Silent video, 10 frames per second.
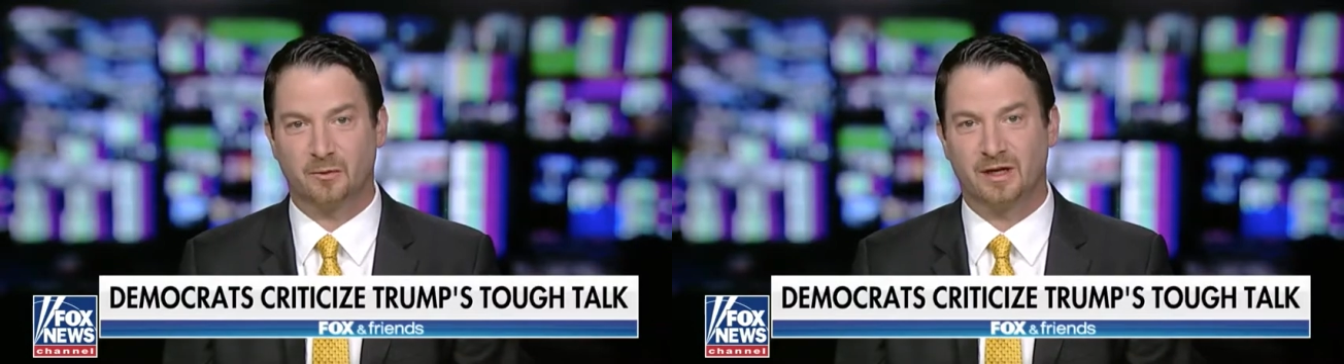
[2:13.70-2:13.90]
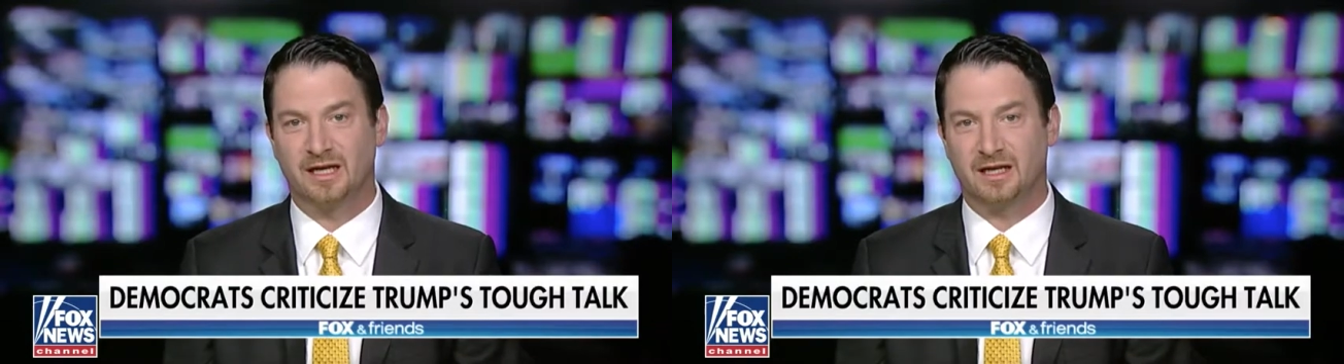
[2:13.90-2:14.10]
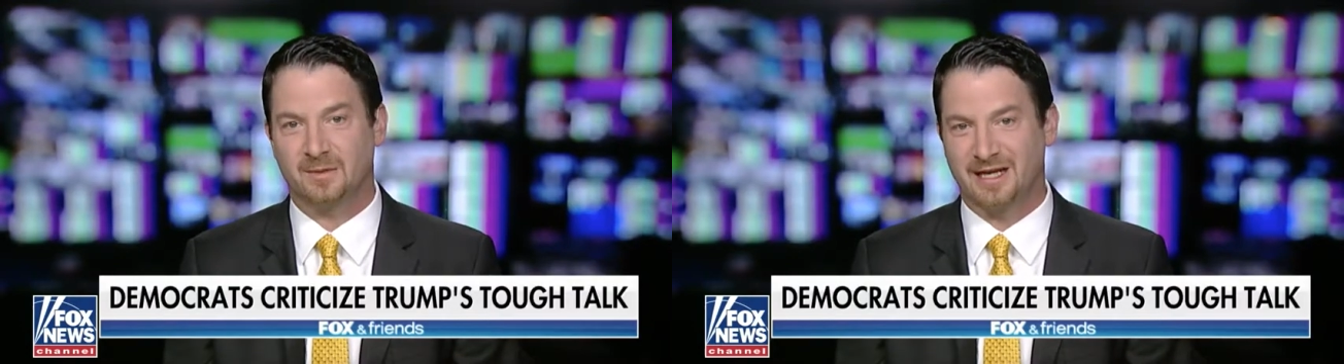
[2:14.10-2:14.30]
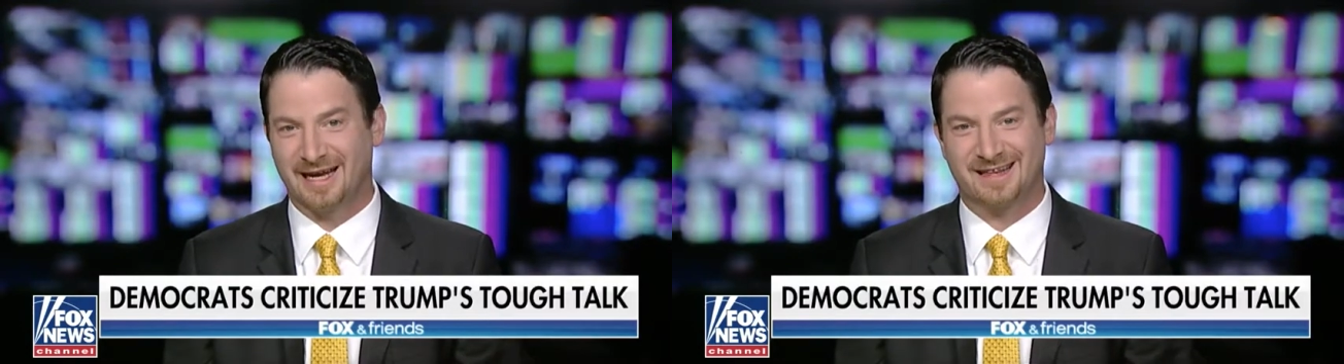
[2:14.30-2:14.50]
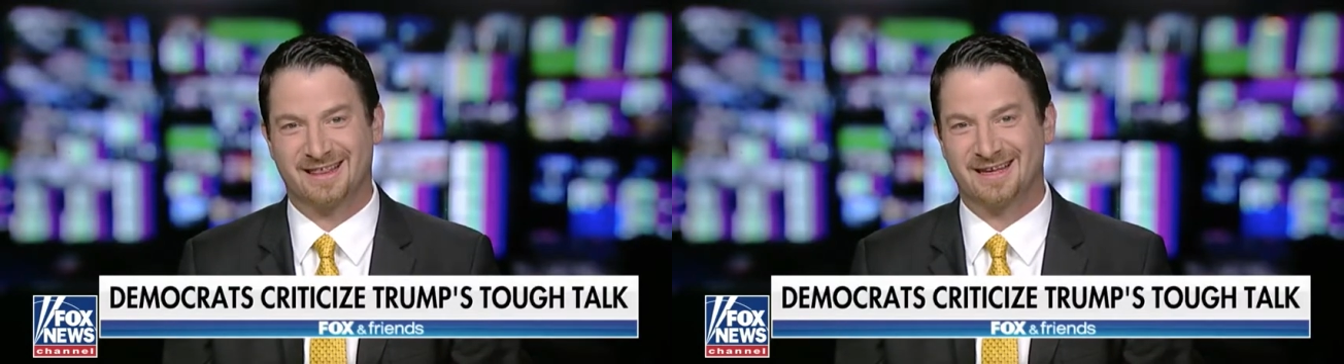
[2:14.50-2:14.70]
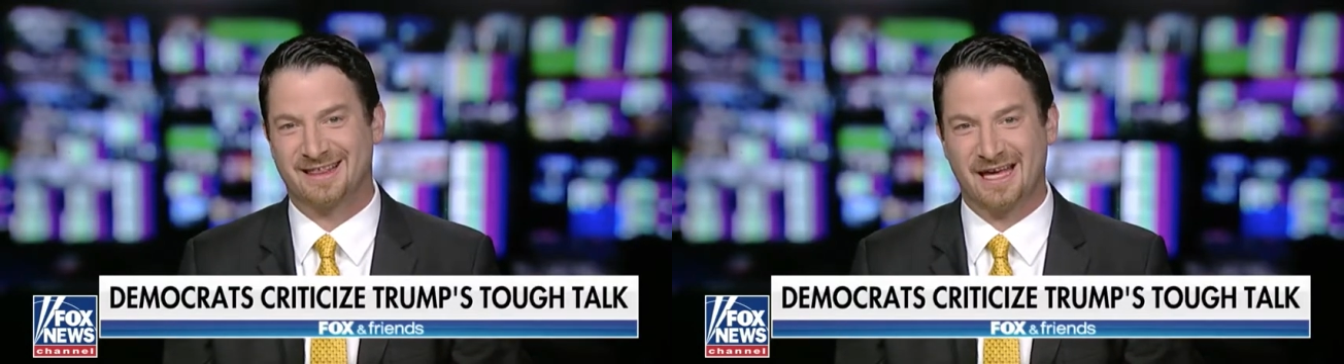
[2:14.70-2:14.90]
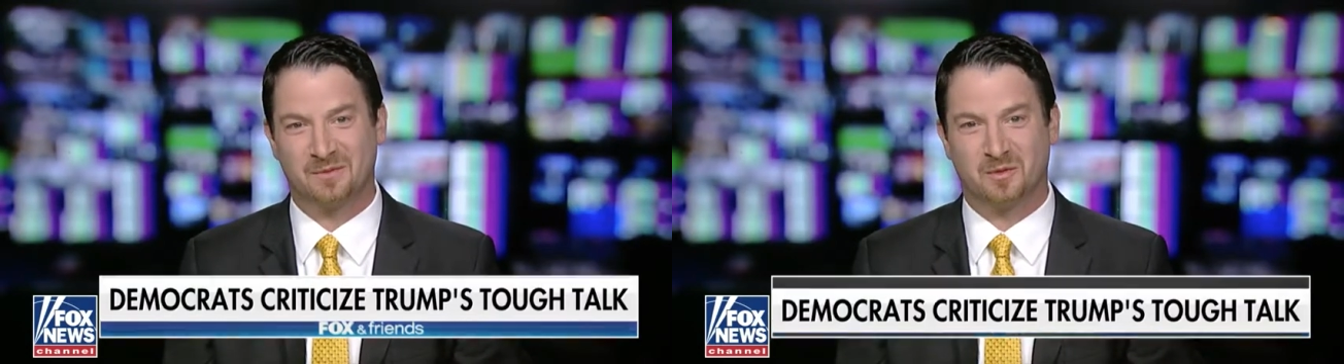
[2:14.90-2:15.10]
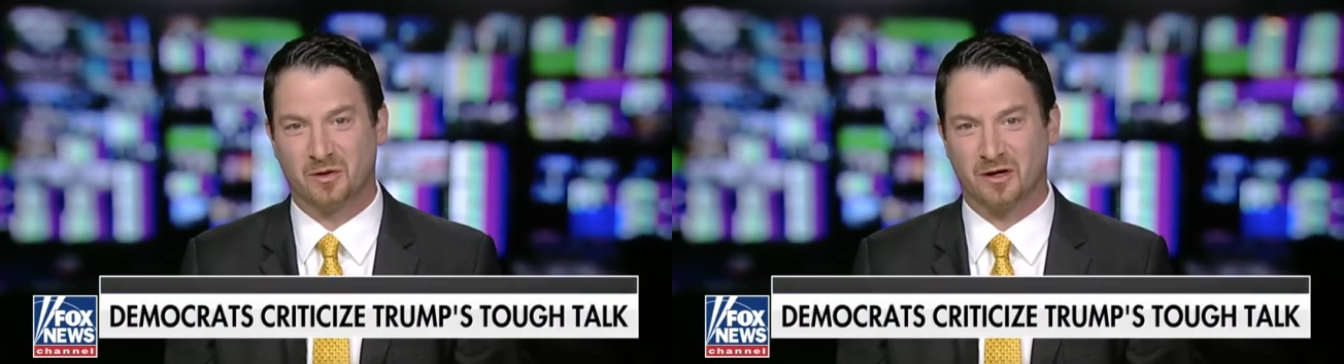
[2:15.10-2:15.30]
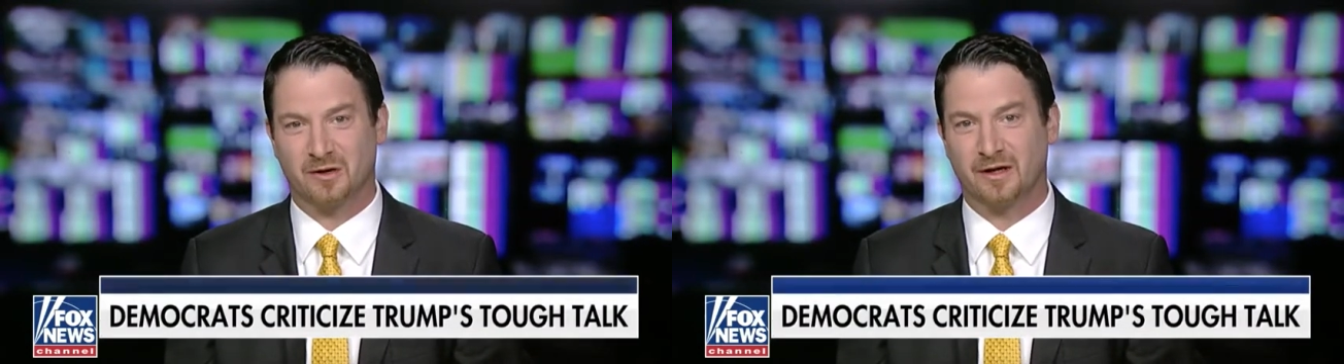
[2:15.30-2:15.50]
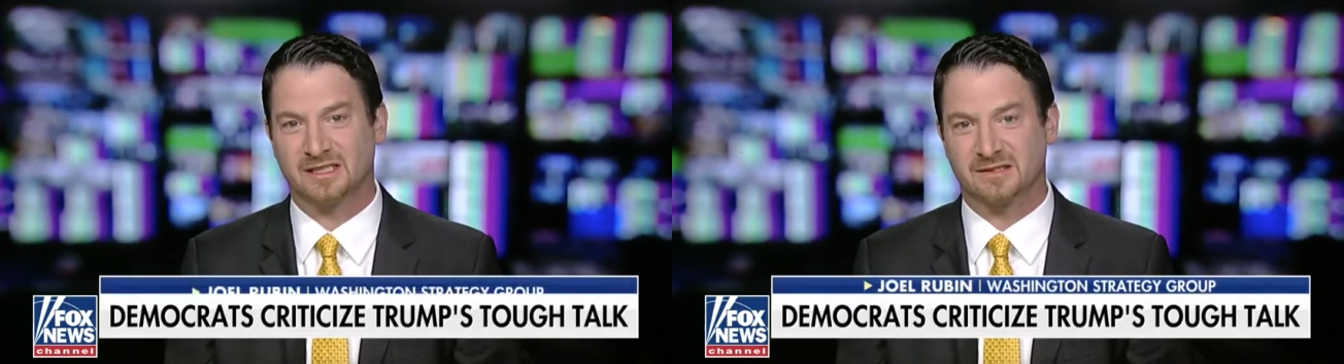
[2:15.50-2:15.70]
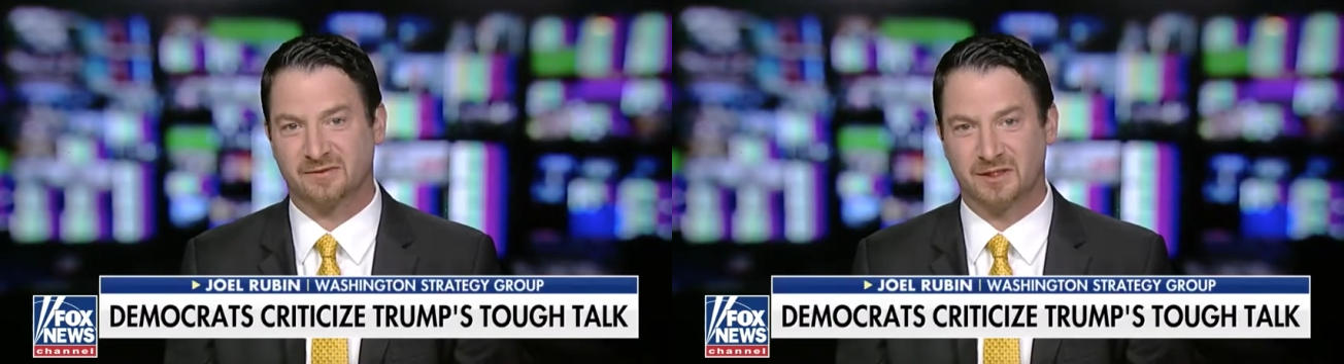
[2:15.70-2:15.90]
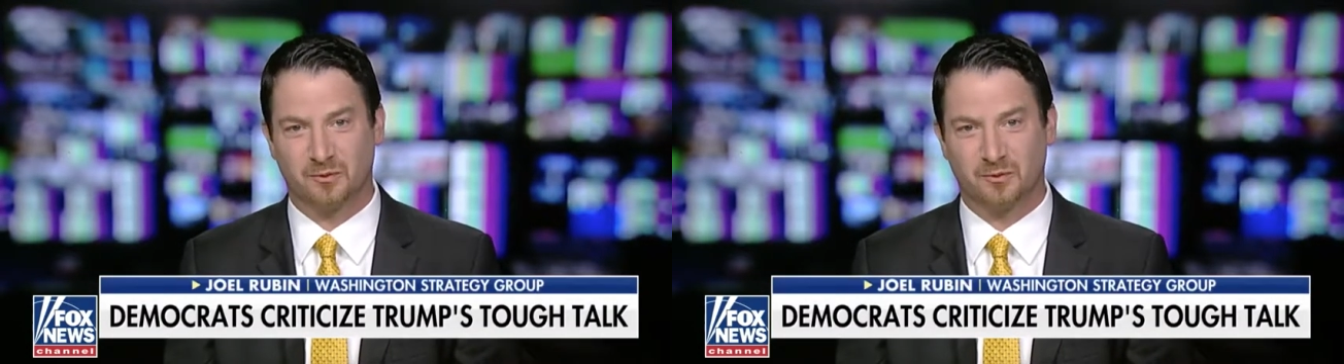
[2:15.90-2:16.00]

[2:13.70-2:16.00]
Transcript: that we need to be getting to the table more aggressively